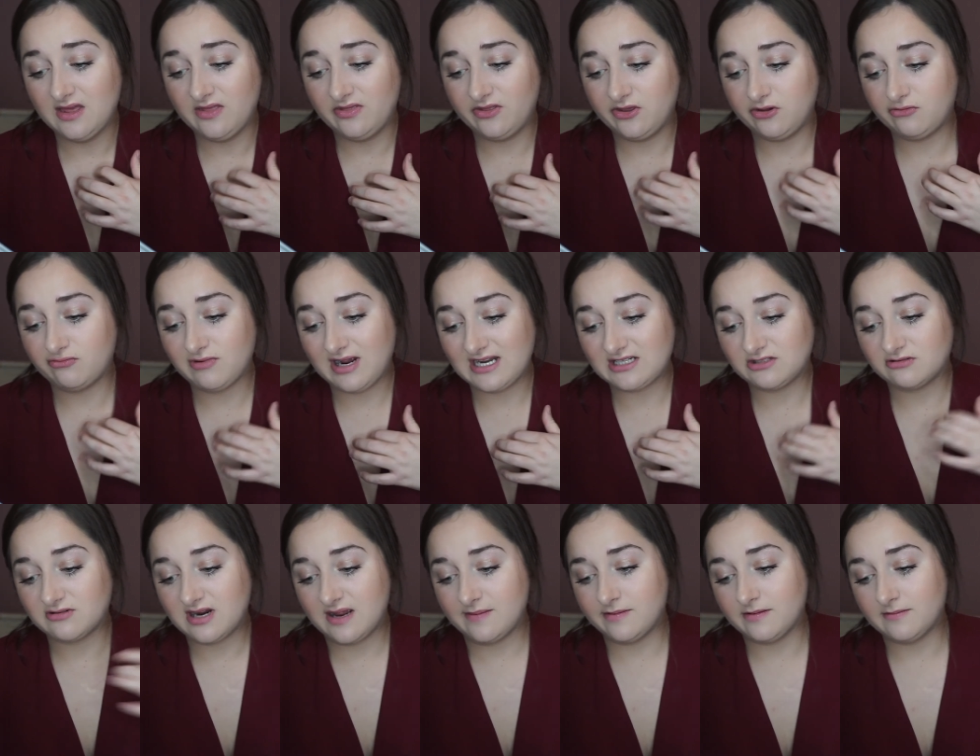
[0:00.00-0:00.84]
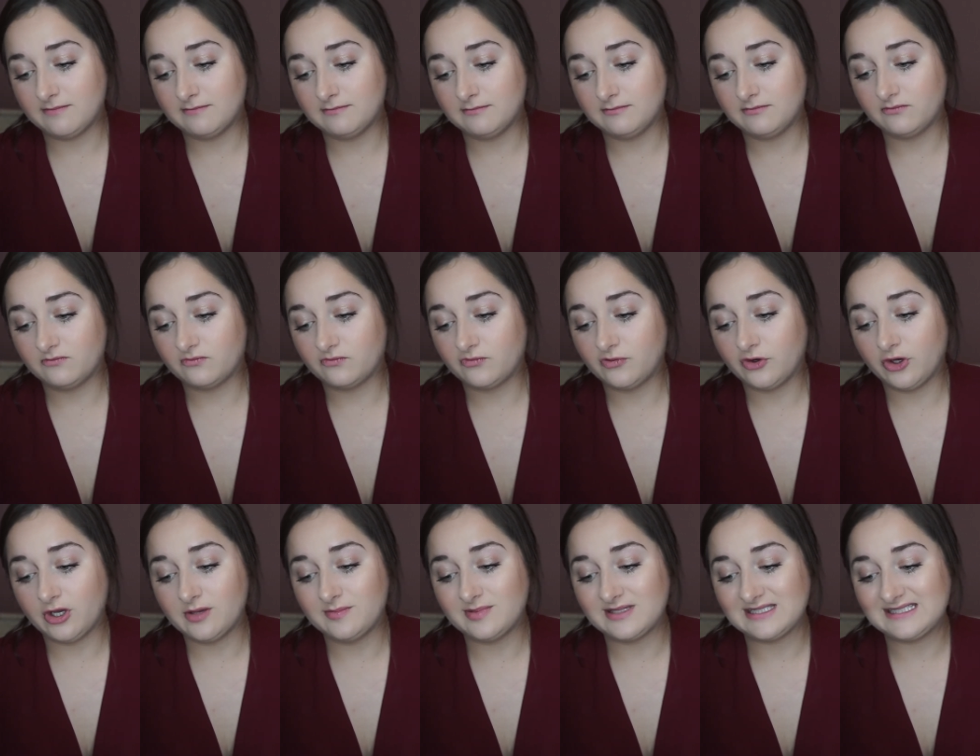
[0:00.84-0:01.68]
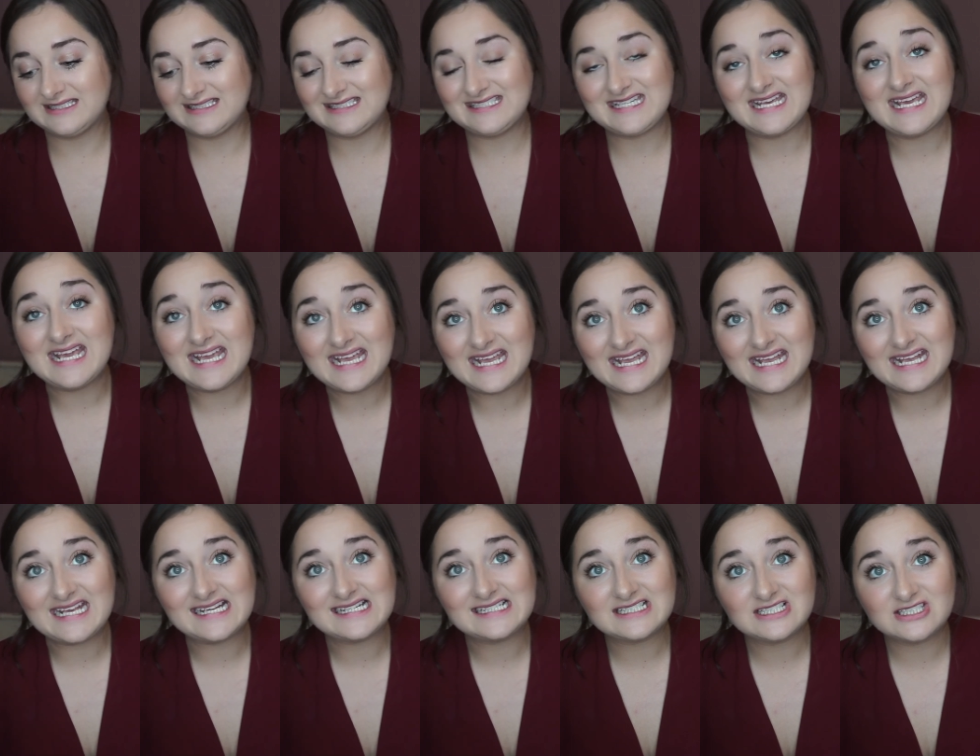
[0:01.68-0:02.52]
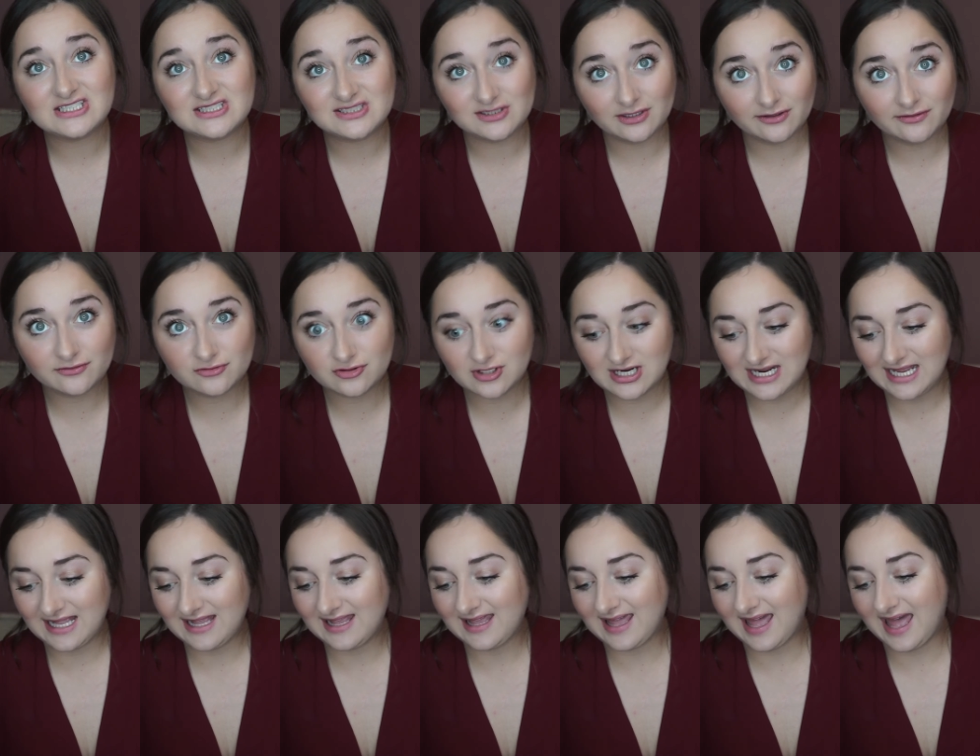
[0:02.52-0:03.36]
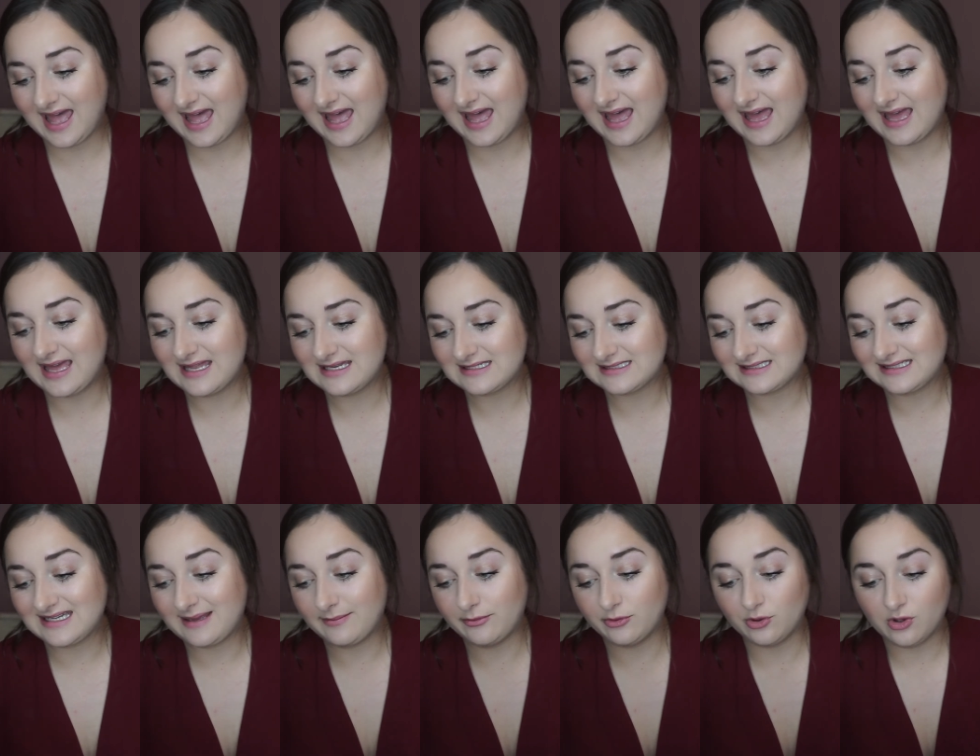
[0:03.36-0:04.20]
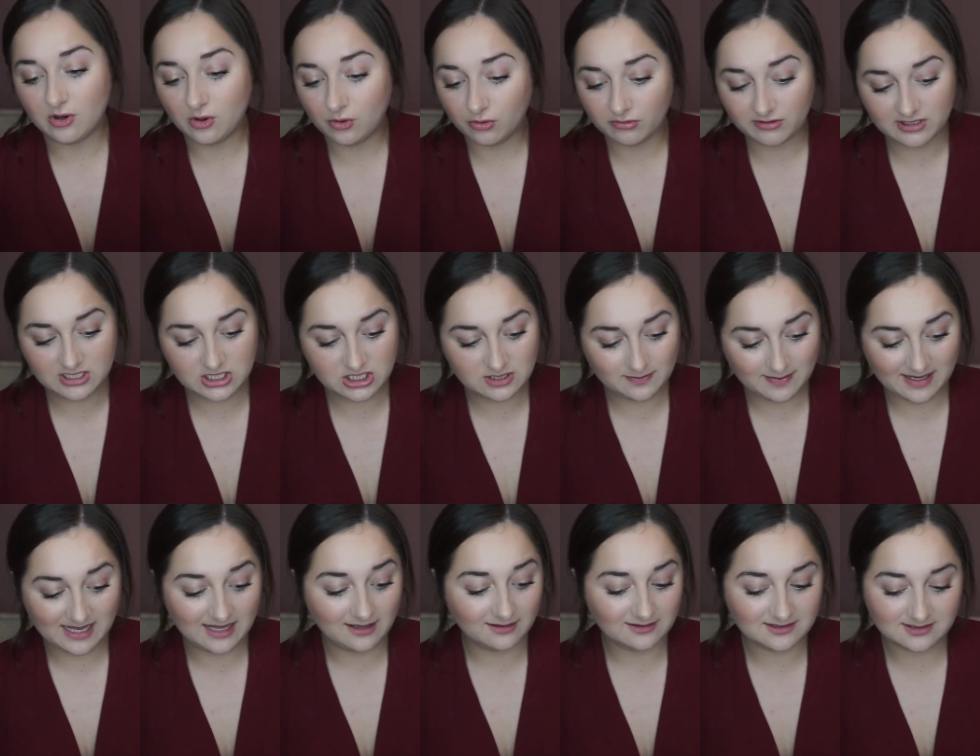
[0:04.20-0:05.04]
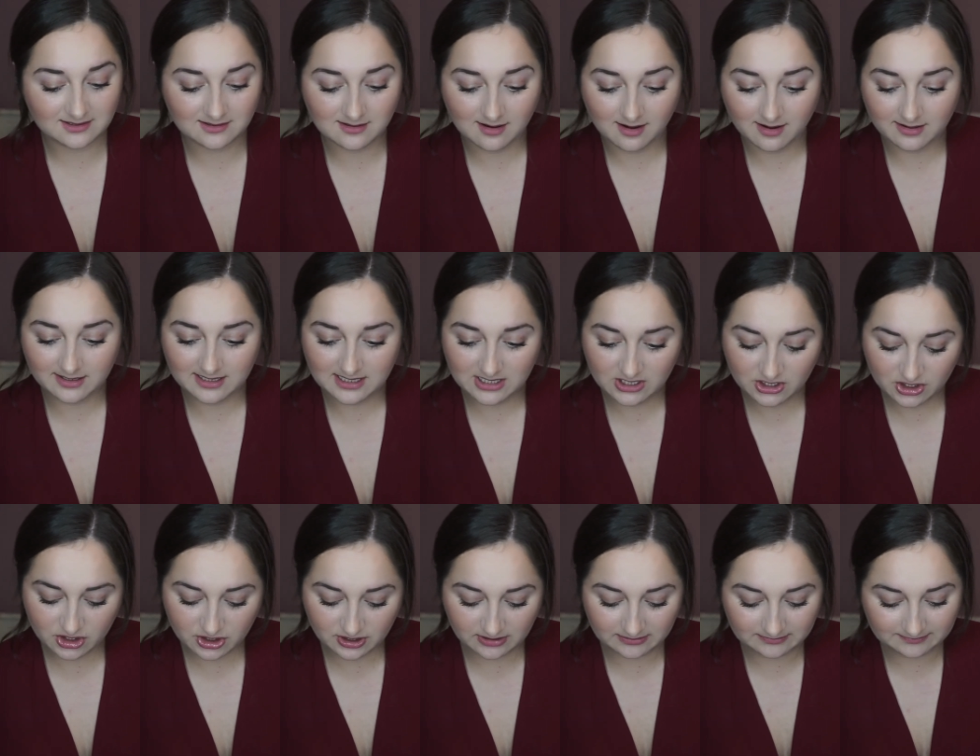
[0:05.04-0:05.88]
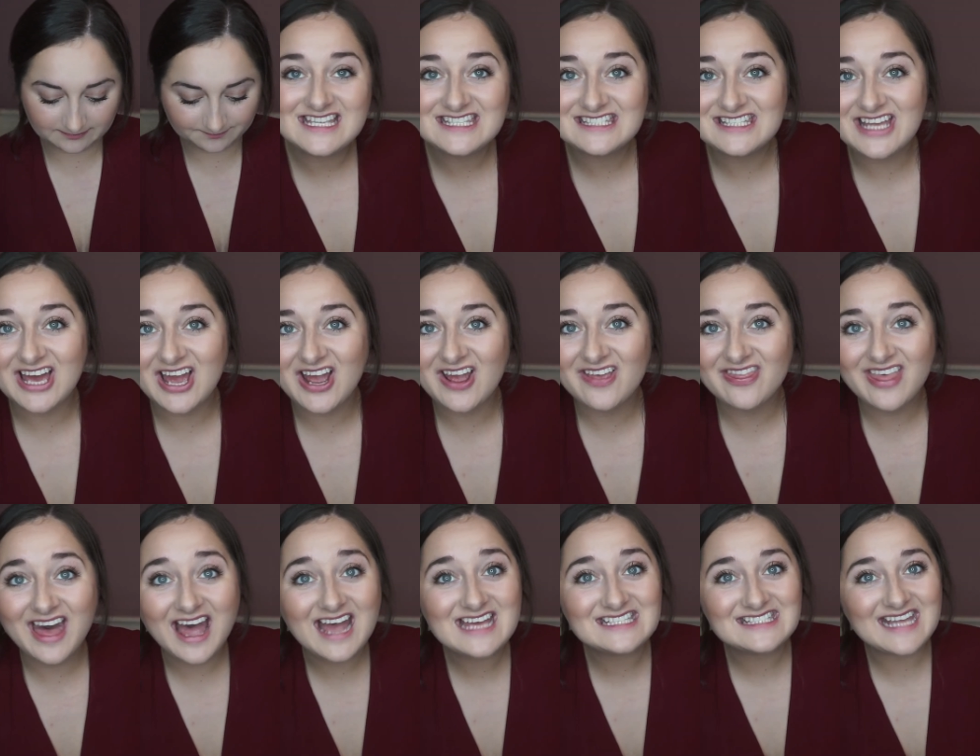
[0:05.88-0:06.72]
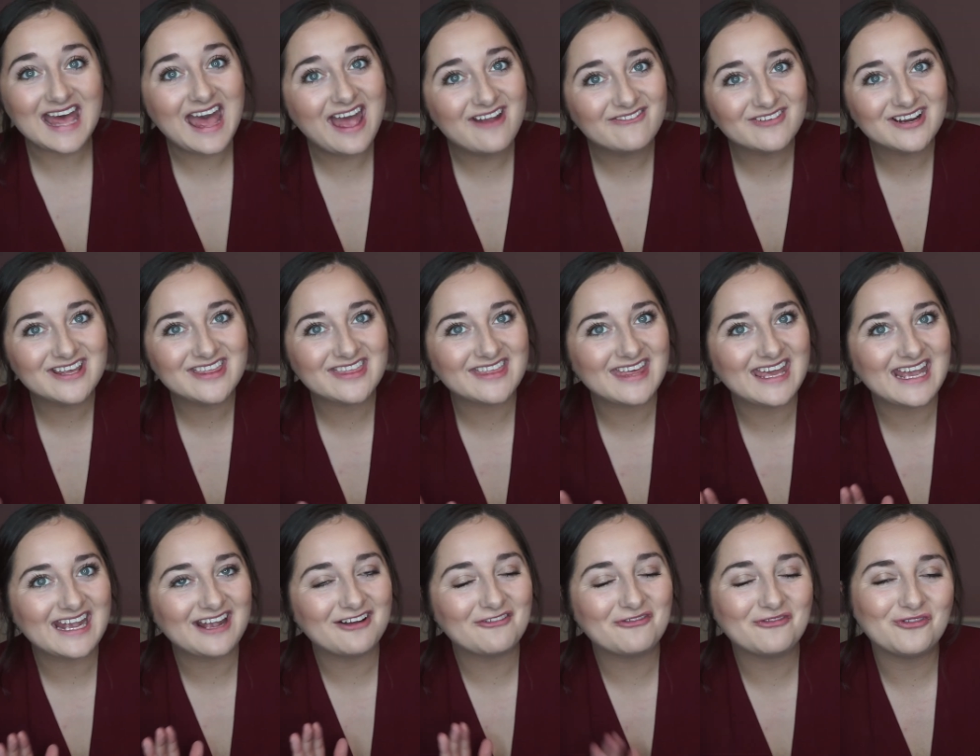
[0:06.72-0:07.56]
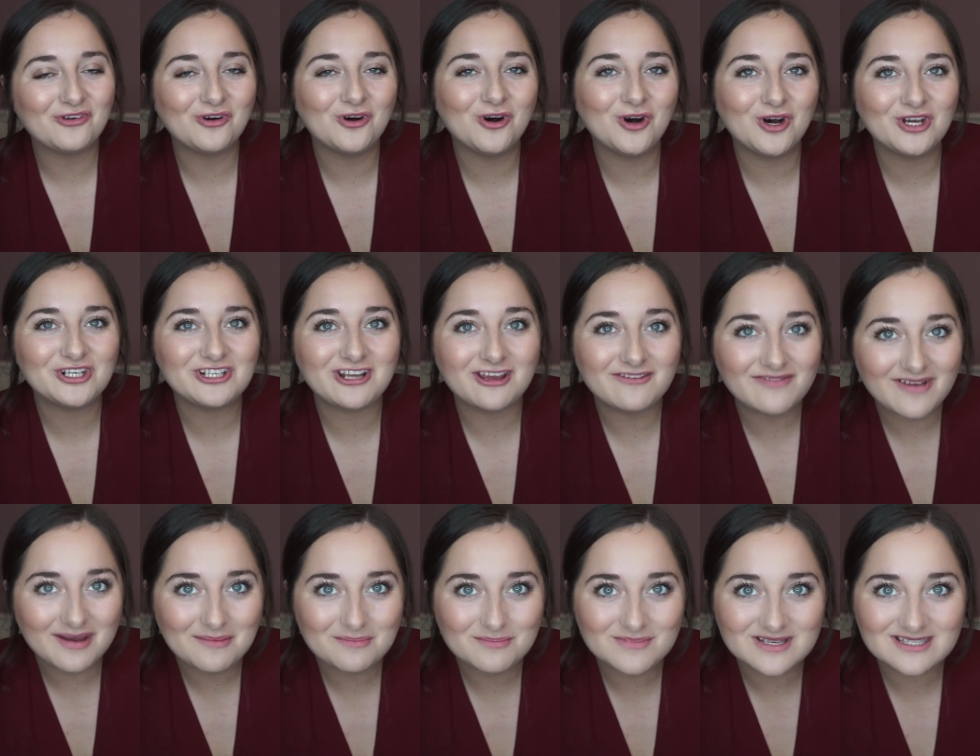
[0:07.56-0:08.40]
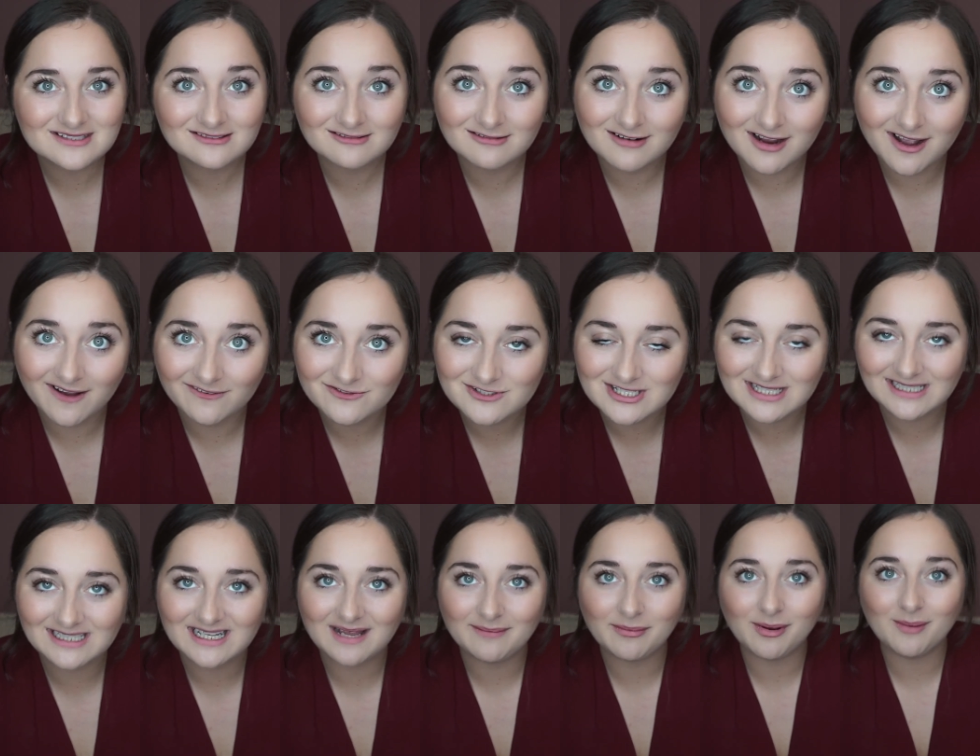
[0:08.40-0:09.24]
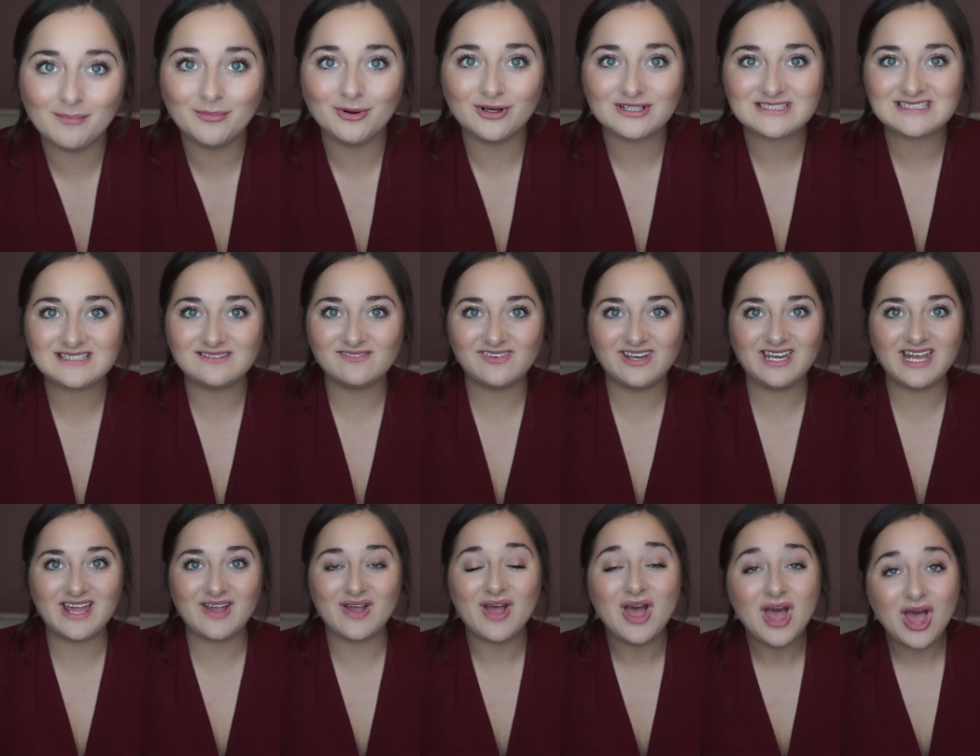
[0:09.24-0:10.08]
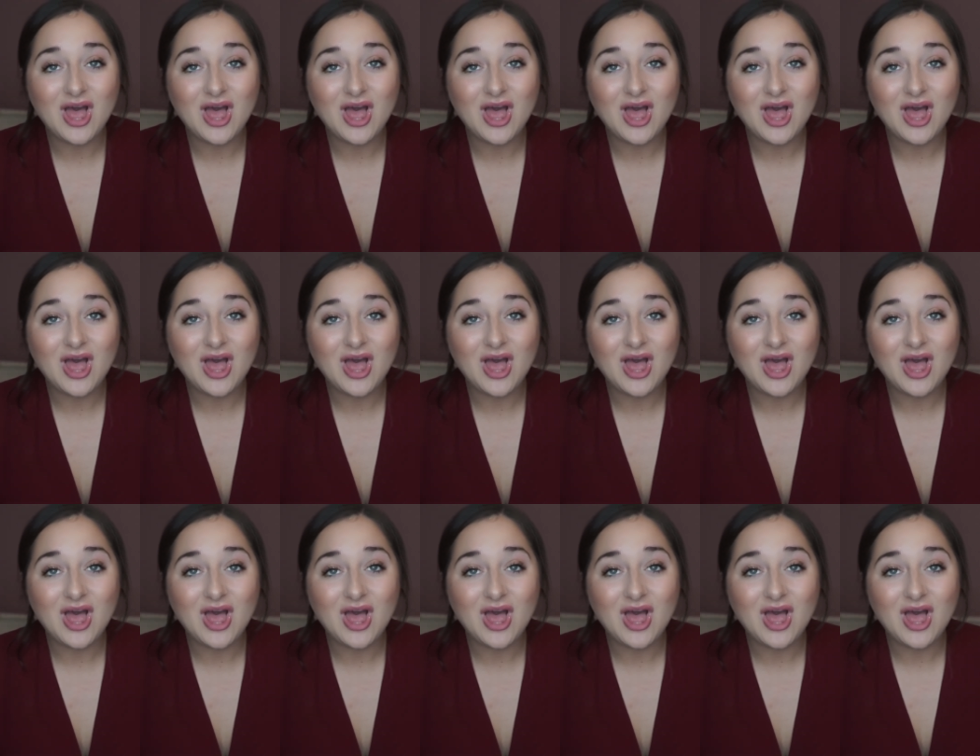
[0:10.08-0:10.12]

the red grape and rooibos tea soft drink and lemon or orange peel to garnish. So that is everything for November's Craft Gin Club unboxing video.